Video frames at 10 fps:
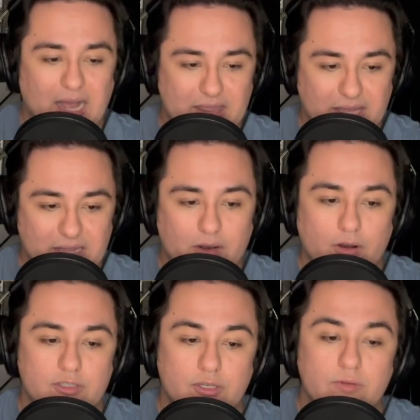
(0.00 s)
think there are
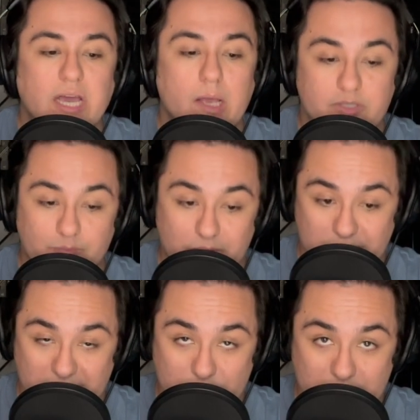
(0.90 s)
2 types of
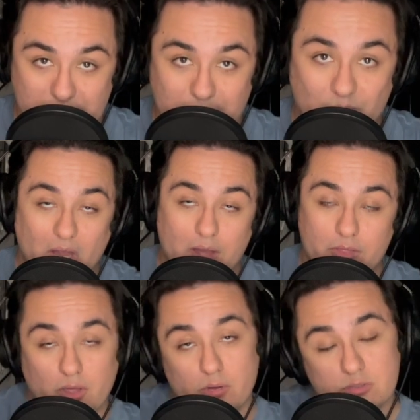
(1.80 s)
musicians:
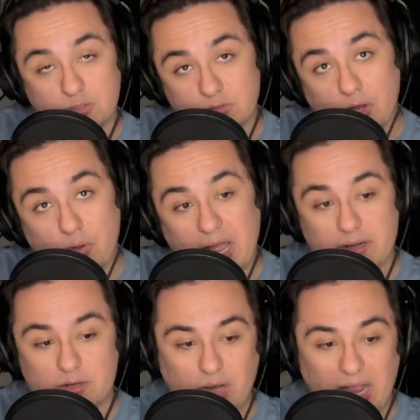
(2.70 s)
those who know how to
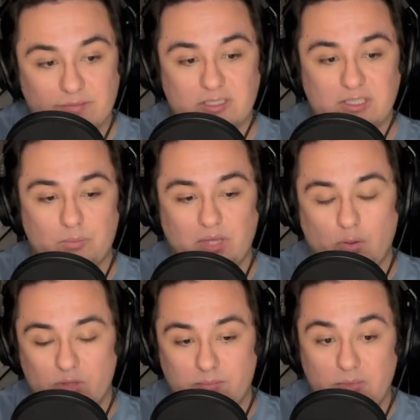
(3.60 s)
craft something
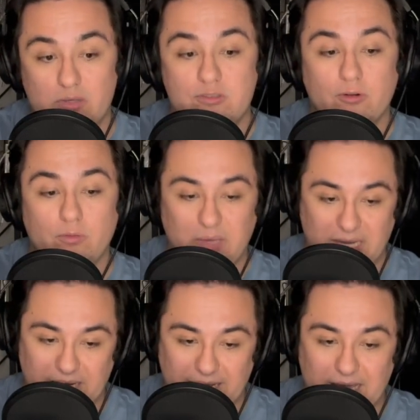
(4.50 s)
with musical
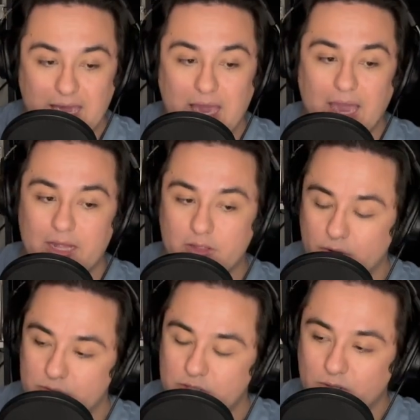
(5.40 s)
meaning and
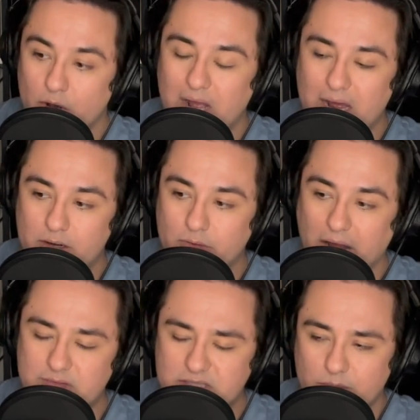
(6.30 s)
those who know how to
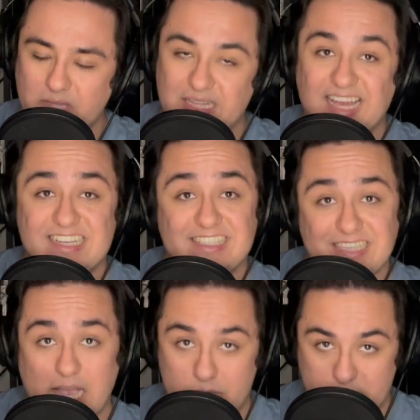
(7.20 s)
craft something that
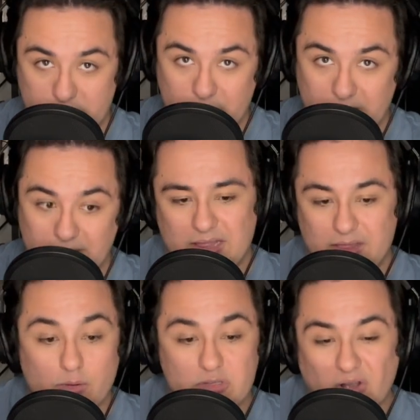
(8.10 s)
sounds good.
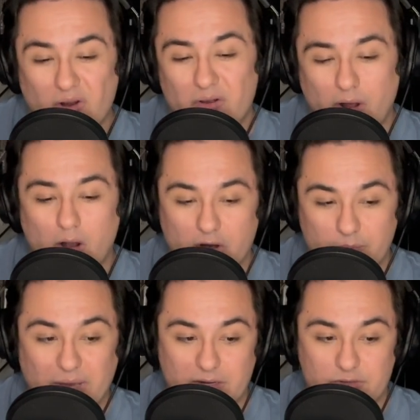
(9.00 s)
Those aren't hard
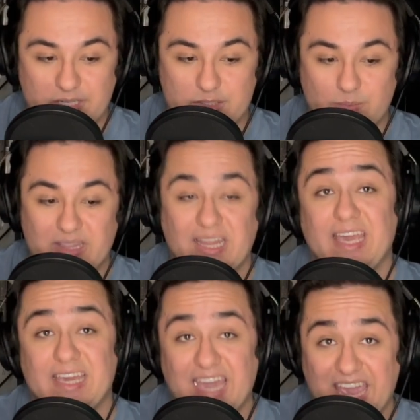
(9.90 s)
boundaries, but they
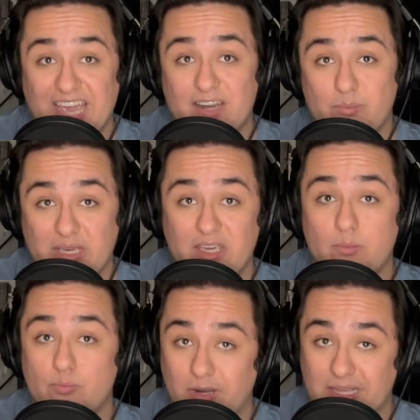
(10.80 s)
can be
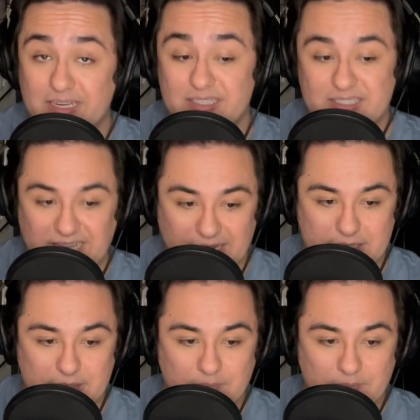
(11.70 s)
pretty distinct.